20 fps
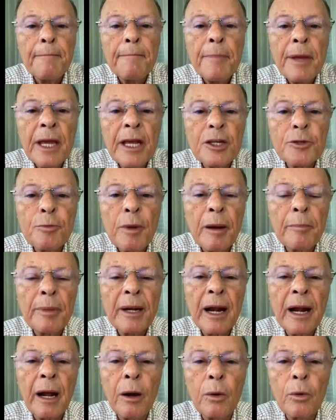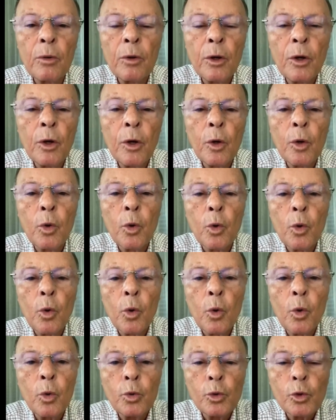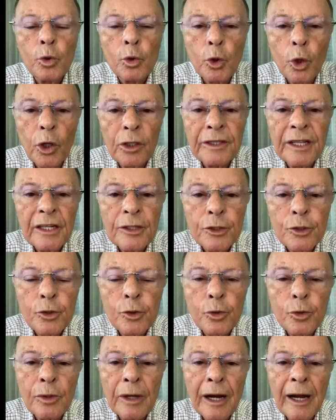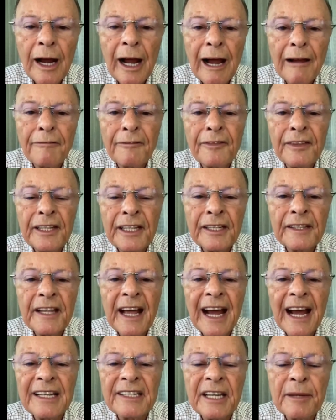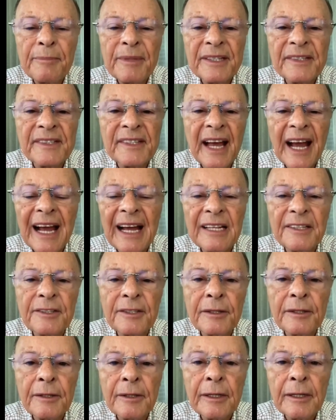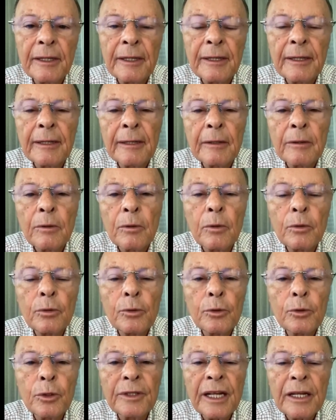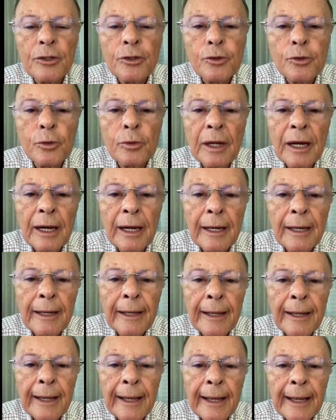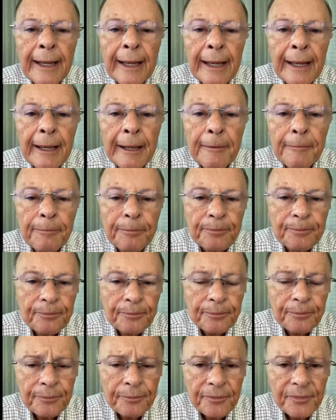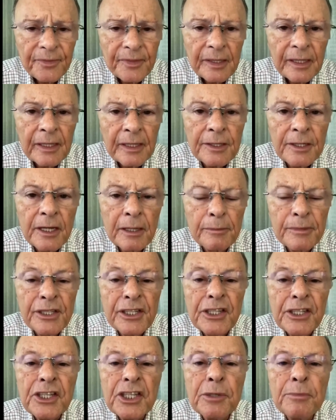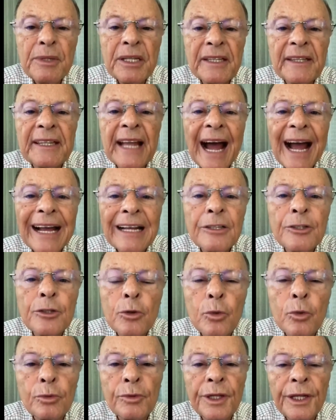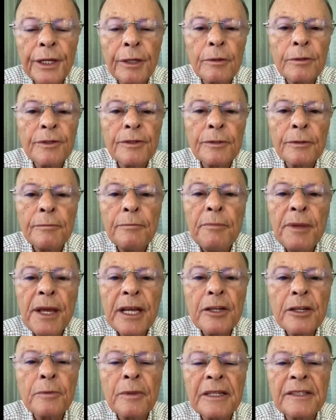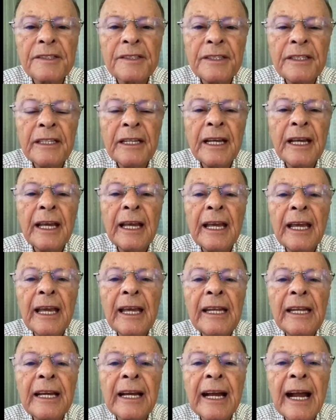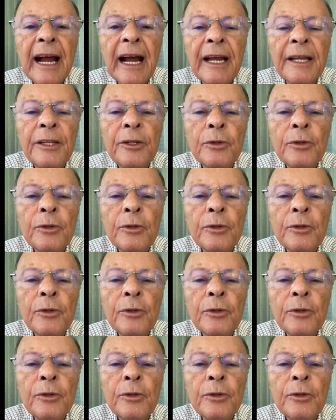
and she had fallen into that trap. So even Abraham, with all his communion and friendship with God, or his intimacy with God, even though